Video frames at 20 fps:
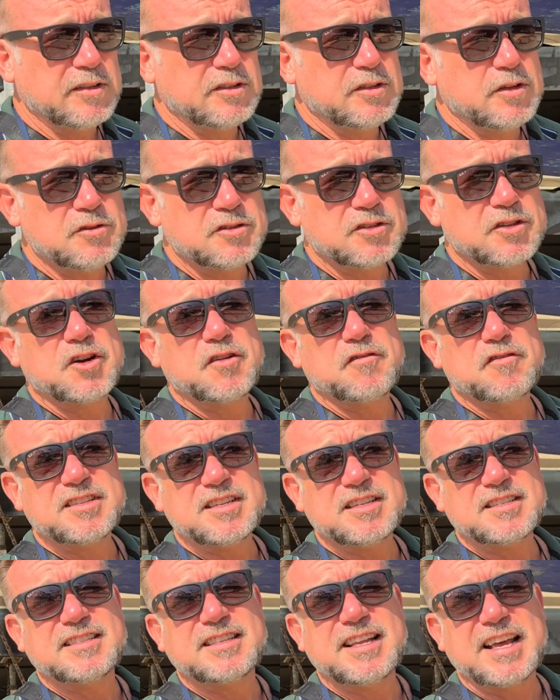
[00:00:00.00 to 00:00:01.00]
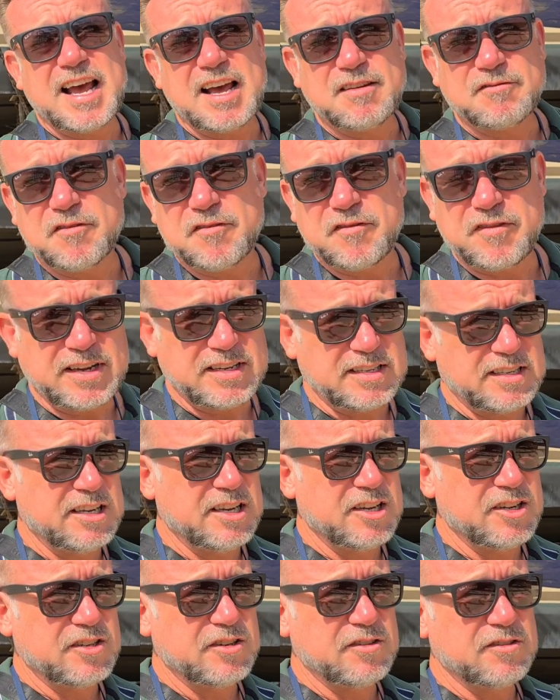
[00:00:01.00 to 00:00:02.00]
had two services, they haven't fixed the
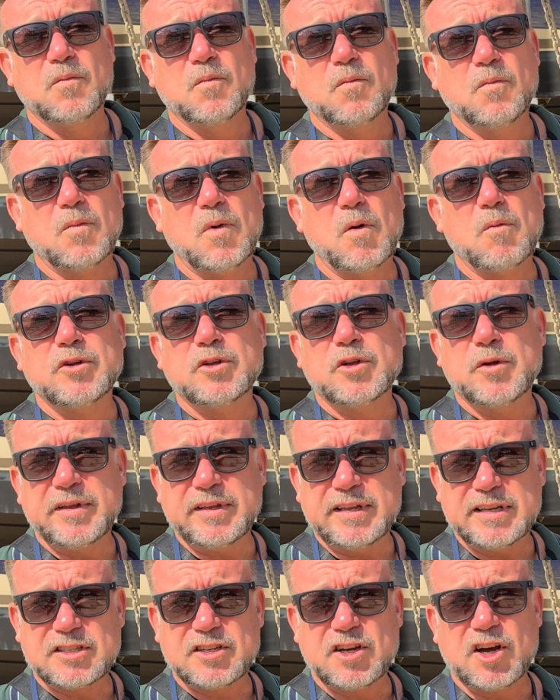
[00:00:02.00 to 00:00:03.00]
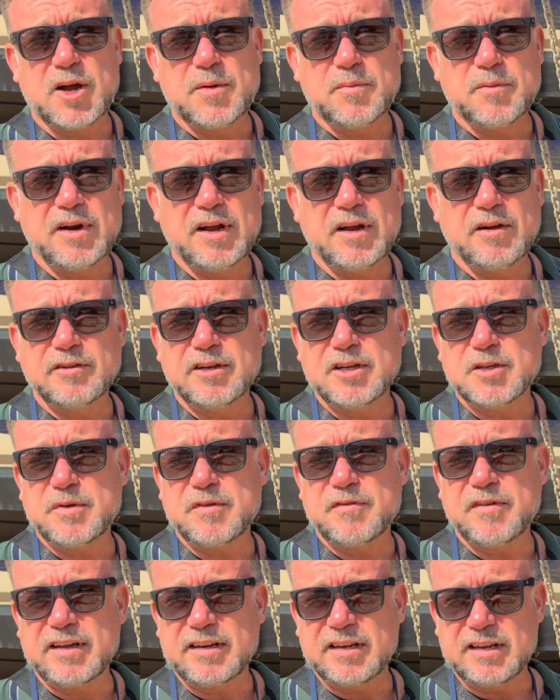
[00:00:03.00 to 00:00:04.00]
issues. What we're doing this time round is
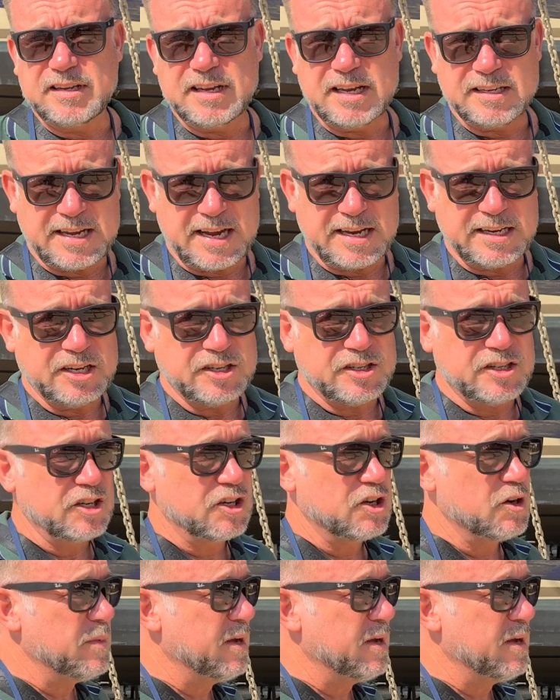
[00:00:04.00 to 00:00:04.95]
we've had a, a technician come